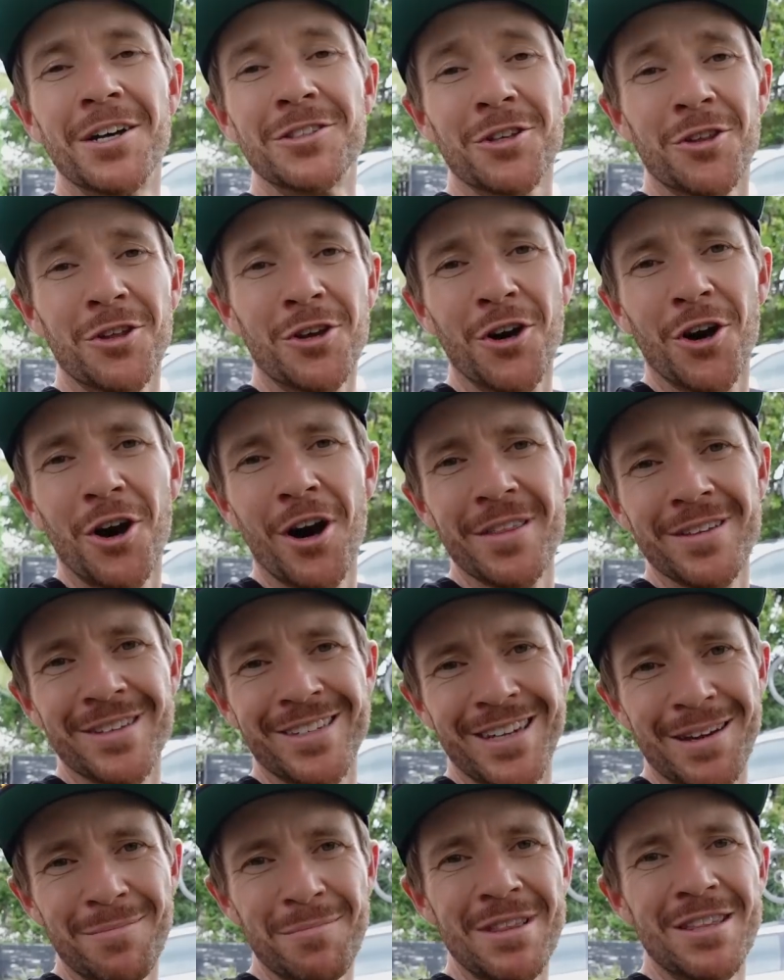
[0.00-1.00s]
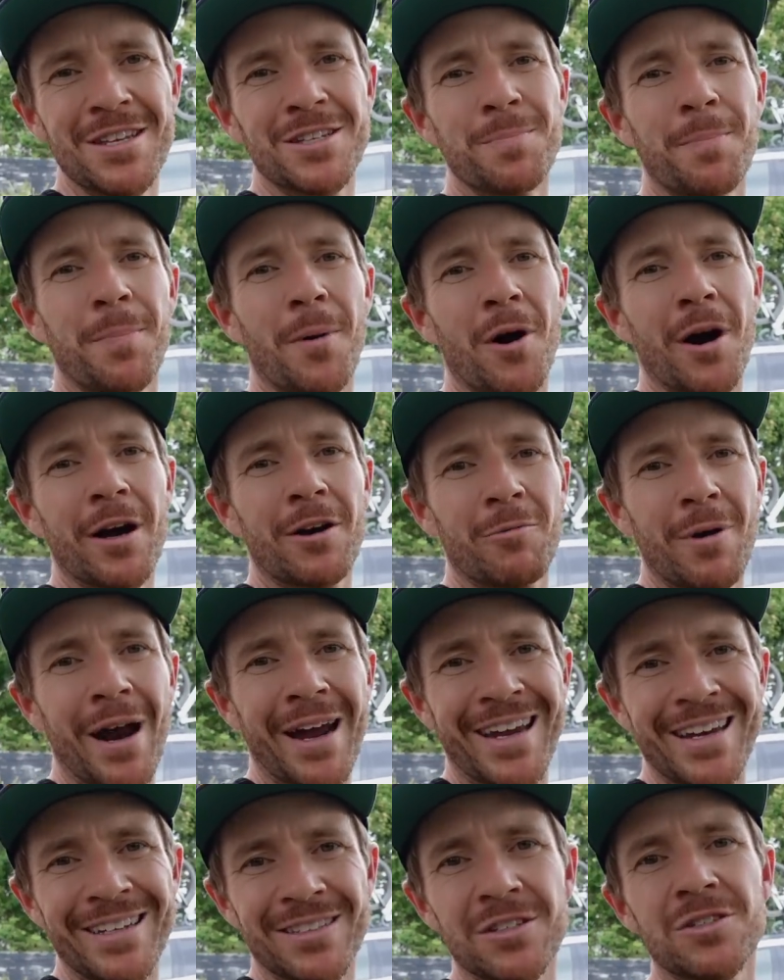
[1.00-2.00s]
So the guy that sent me this bike
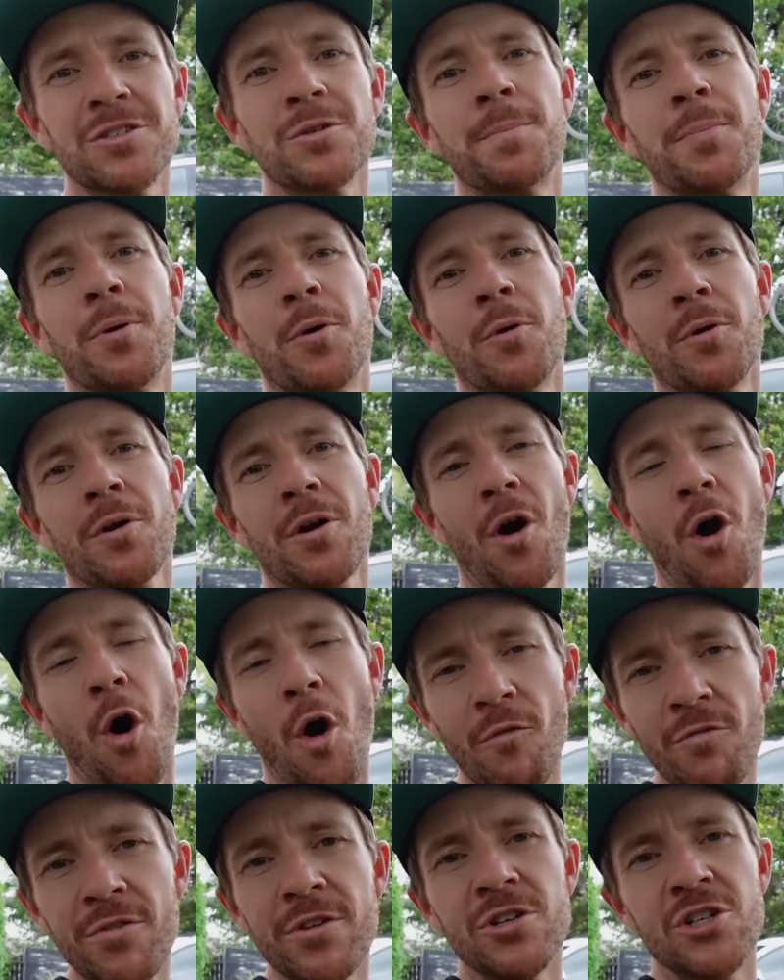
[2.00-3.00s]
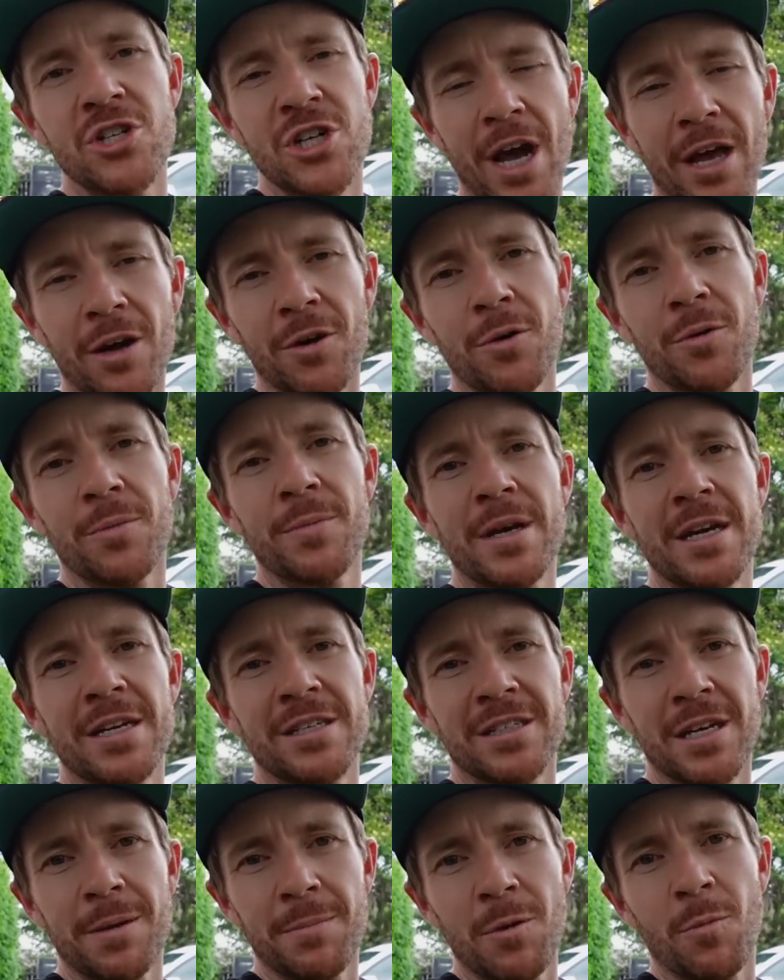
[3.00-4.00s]
rack, he's a supporter of the channel. He
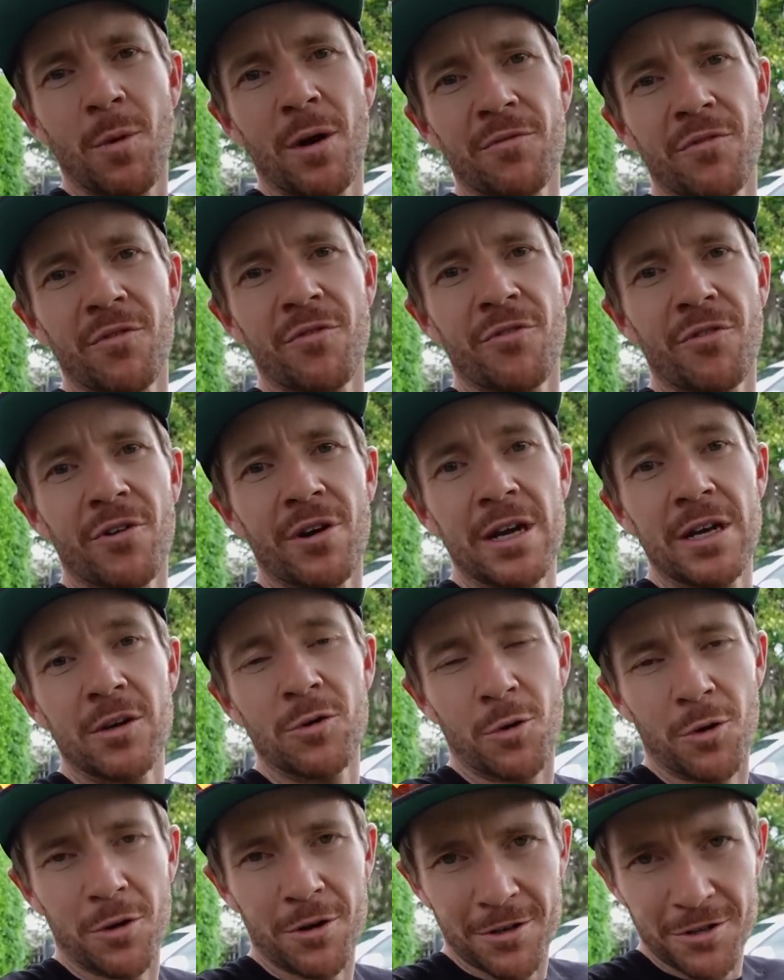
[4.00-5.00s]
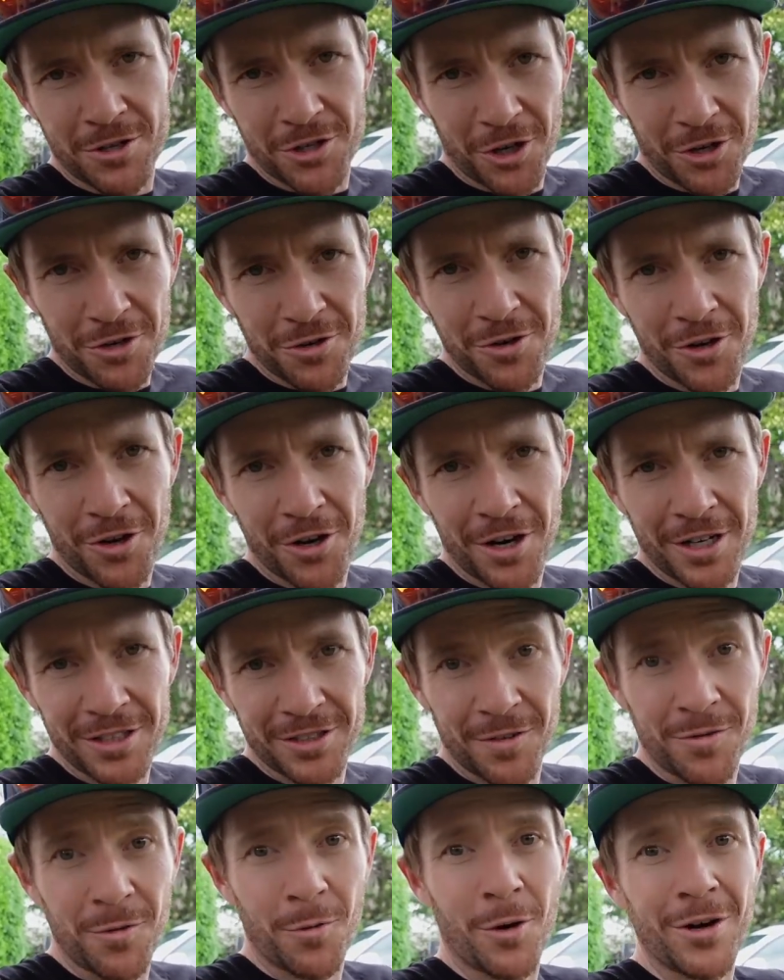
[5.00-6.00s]
sent me one for free in order to show you guys.
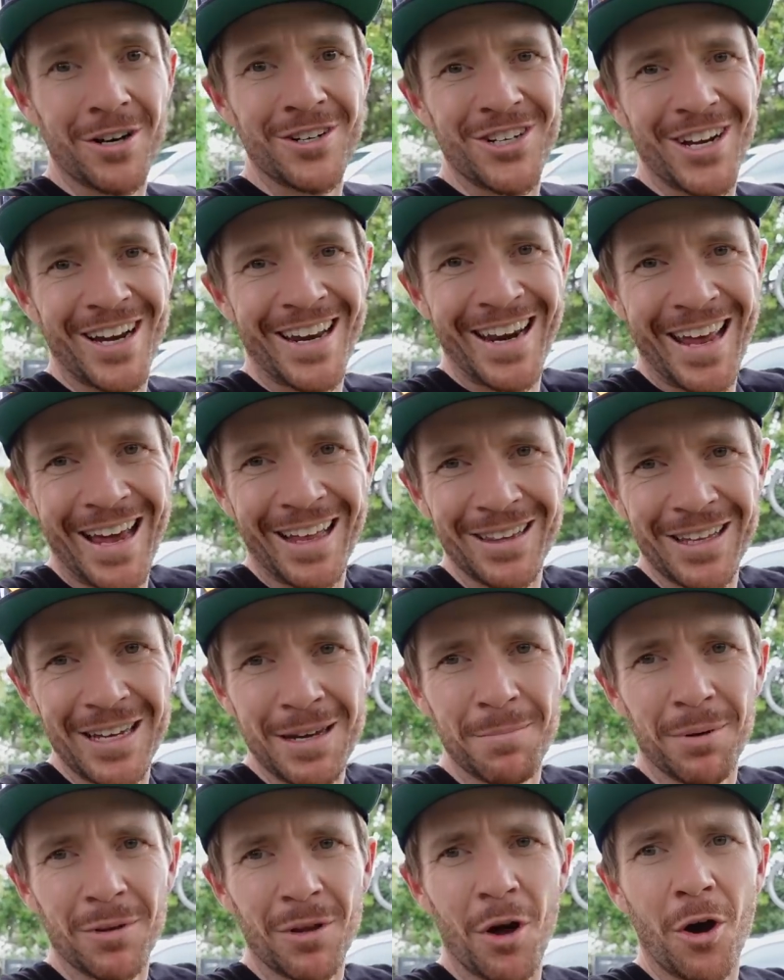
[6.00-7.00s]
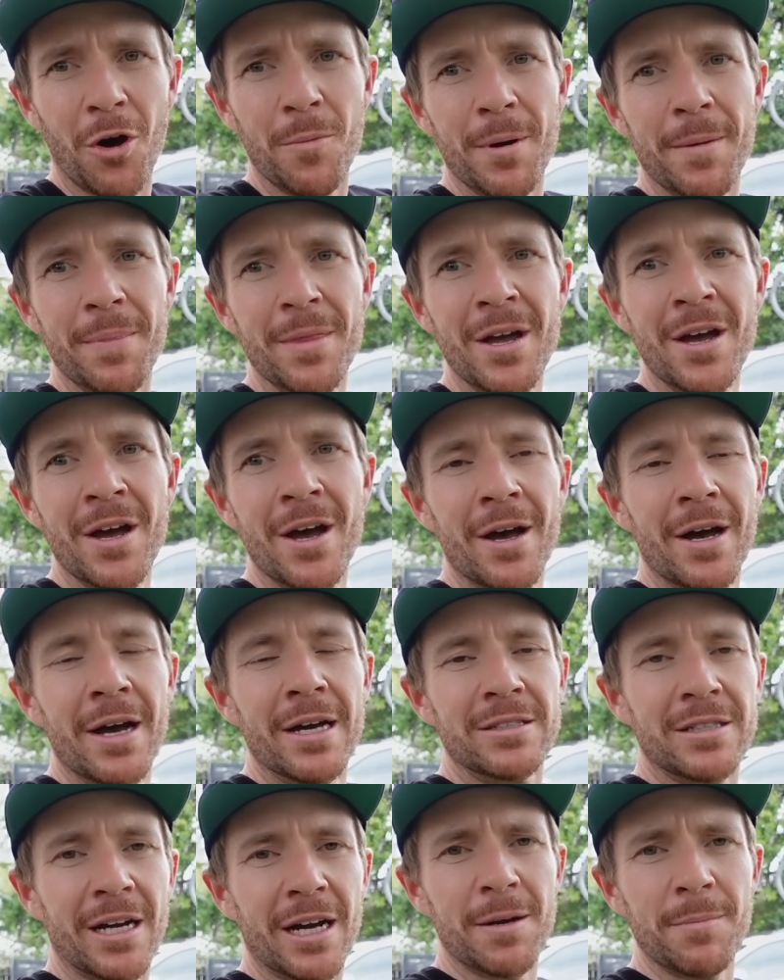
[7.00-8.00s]
So if you wanna check it out, link below. But
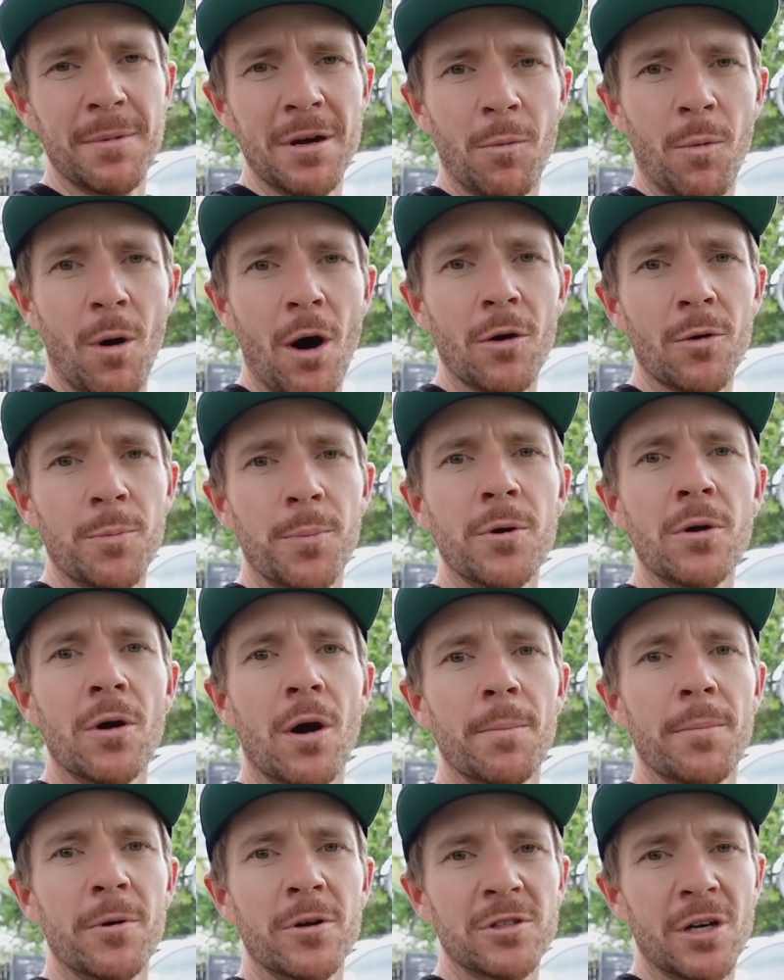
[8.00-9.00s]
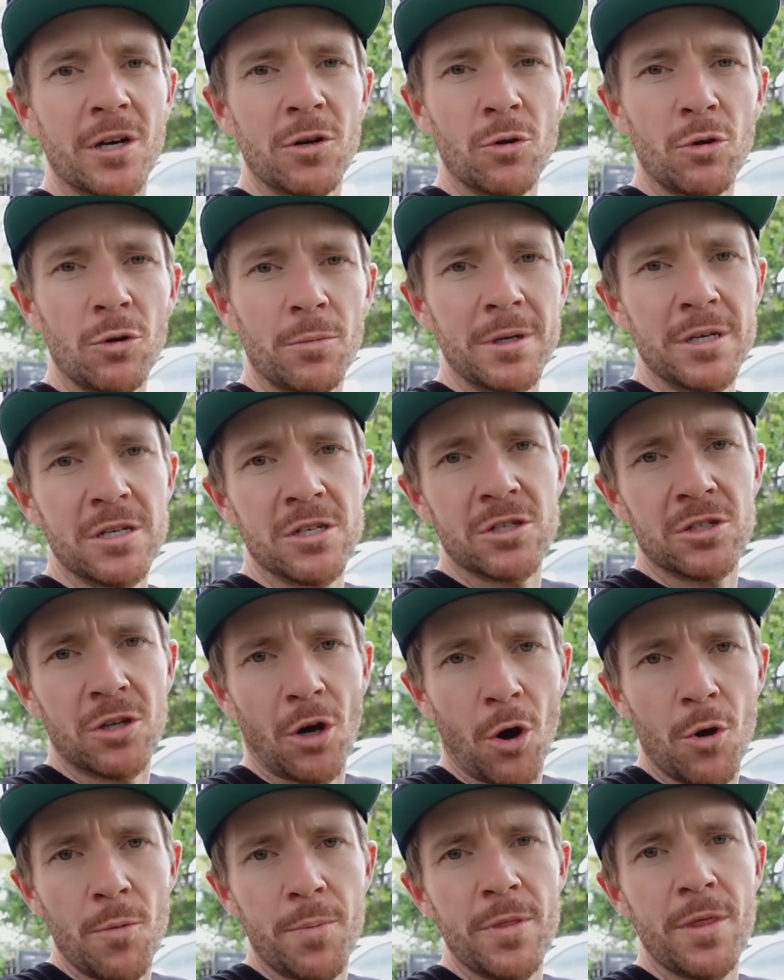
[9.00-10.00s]
it's taken me a while to put on because I normally just
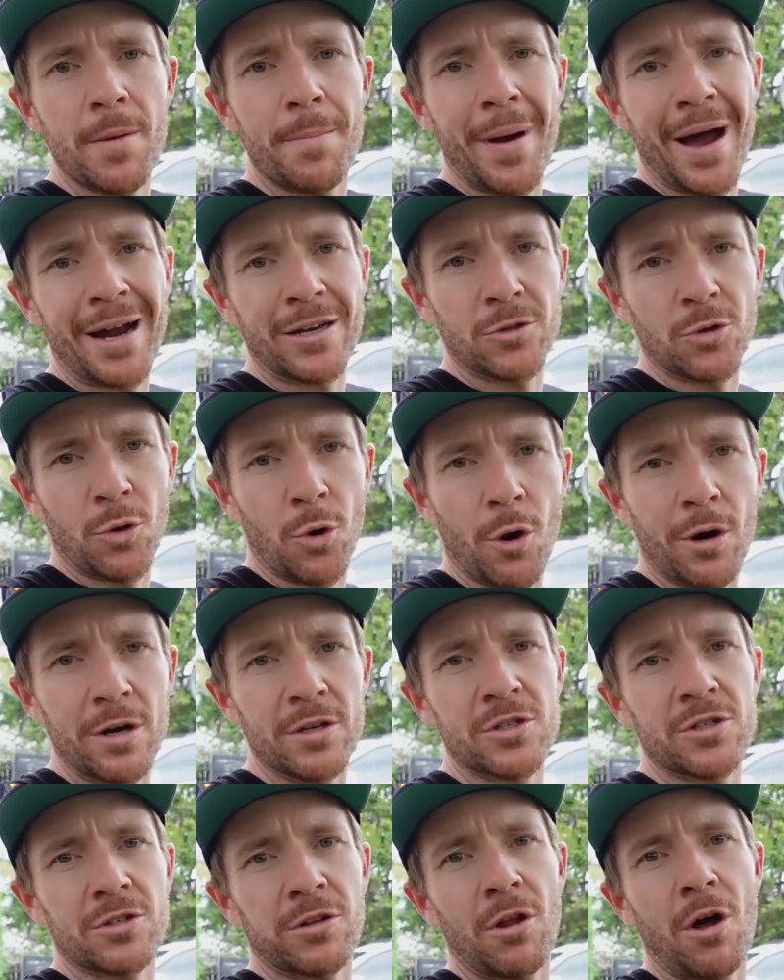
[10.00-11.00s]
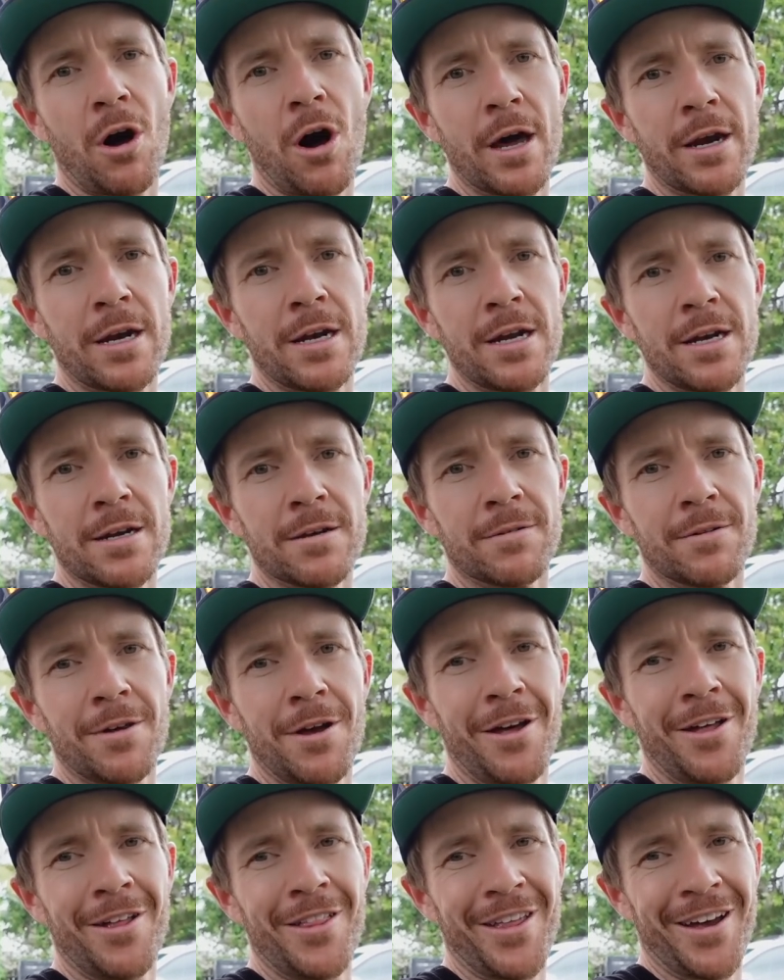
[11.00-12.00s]
open the back door and slide it in.
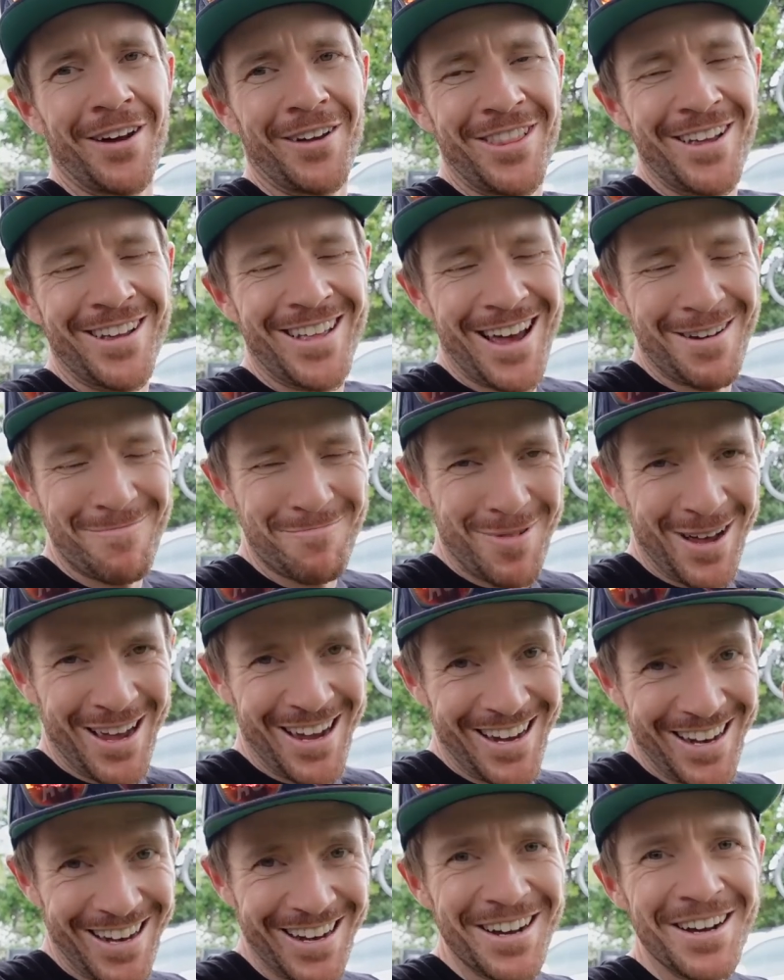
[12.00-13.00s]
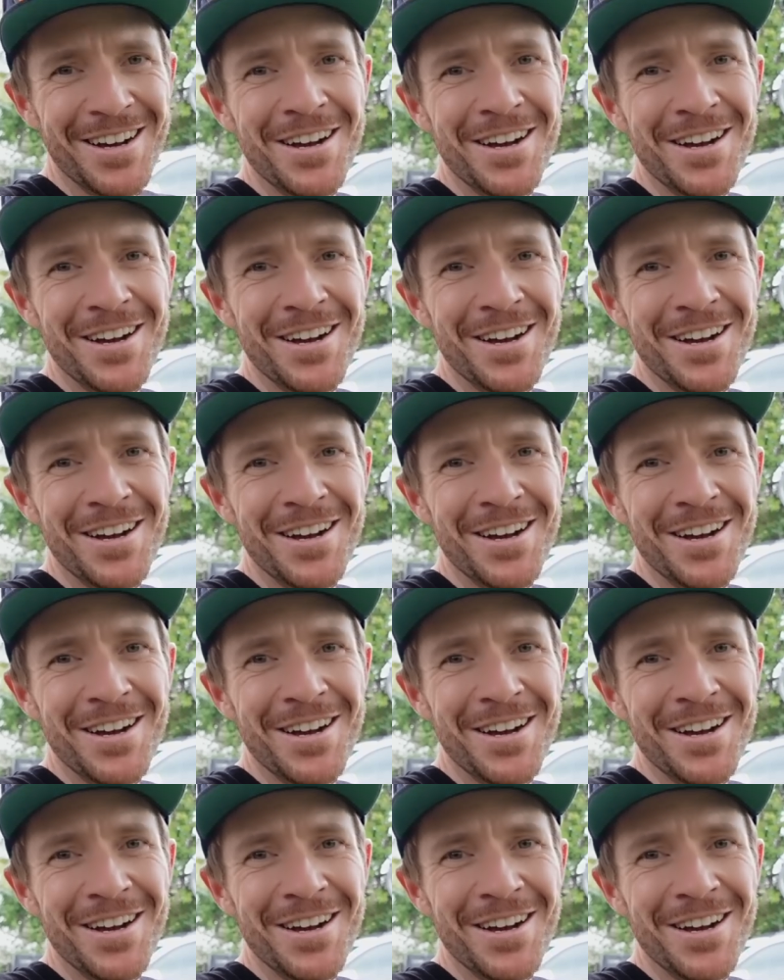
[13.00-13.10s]
That being